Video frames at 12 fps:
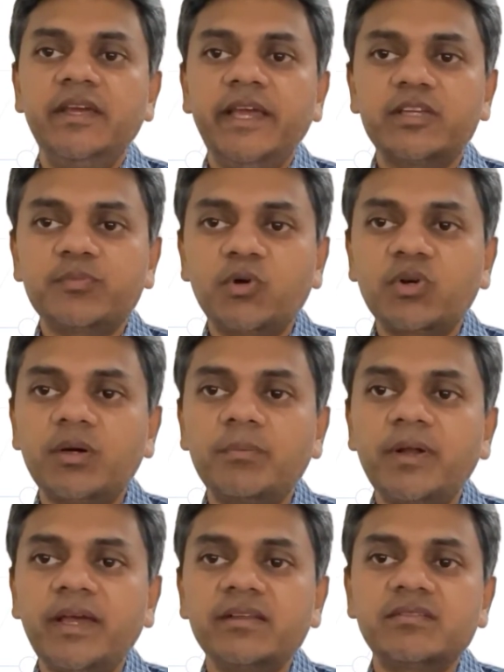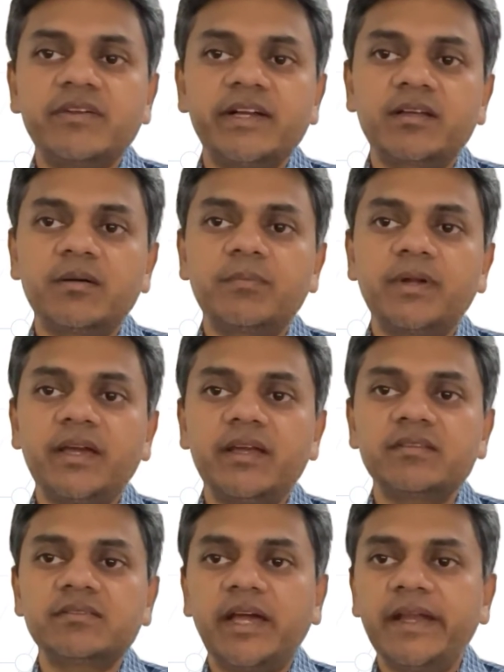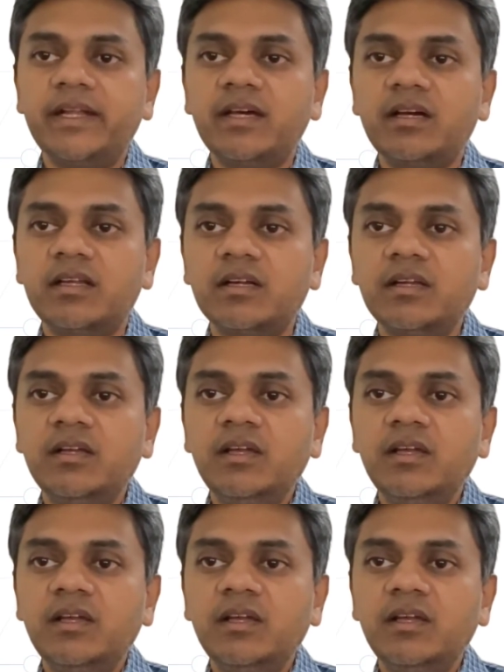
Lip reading: export compliance, trade compliance, ITAR.